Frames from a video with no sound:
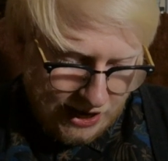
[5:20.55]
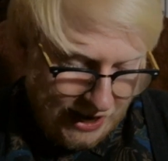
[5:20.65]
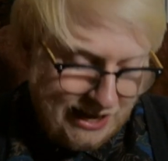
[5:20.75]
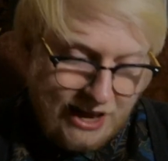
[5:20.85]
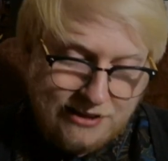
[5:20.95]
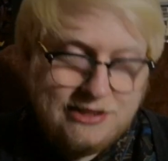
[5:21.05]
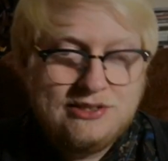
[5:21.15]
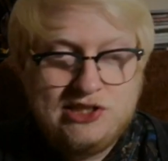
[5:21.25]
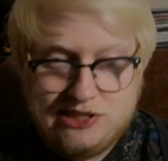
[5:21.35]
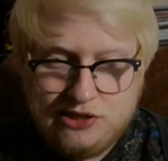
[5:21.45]
Again,
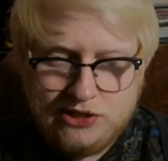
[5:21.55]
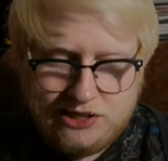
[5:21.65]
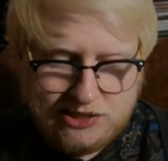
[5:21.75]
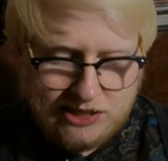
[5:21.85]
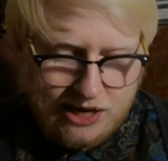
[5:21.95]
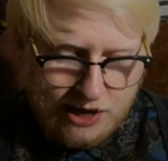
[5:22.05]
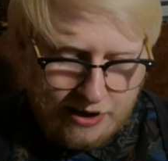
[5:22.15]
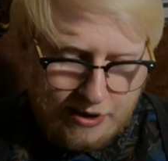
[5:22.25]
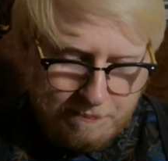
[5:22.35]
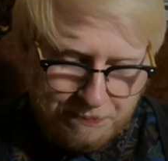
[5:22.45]
still need to get
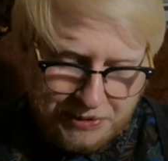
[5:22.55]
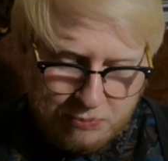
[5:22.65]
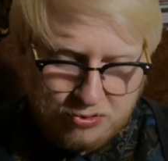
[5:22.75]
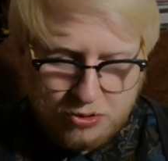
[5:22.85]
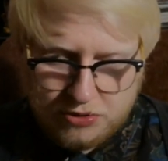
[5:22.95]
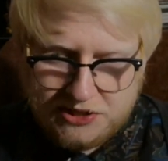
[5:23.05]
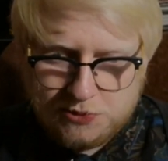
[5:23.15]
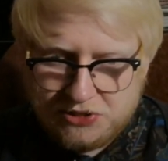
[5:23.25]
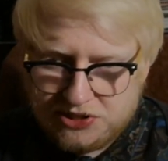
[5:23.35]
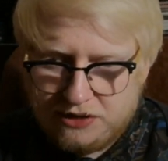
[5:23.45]

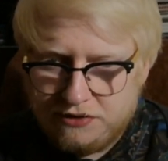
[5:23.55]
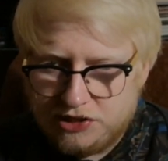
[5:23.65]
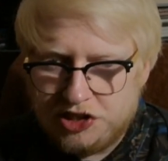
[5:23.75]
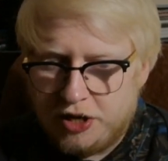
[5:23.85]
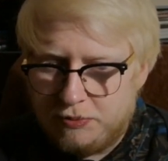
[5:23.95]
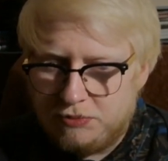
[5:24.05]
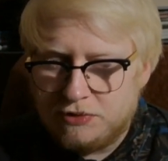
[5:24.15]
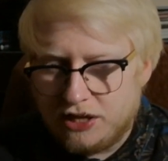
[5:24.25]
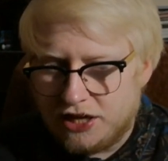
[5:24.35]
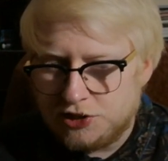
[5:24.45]
brewery-specific German
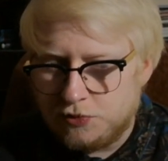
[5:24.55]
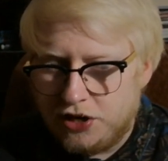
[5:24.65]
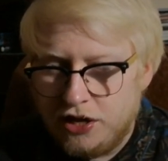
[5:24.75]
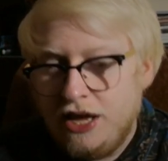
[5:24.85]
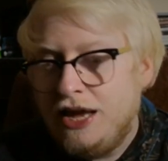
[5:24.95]
glassware.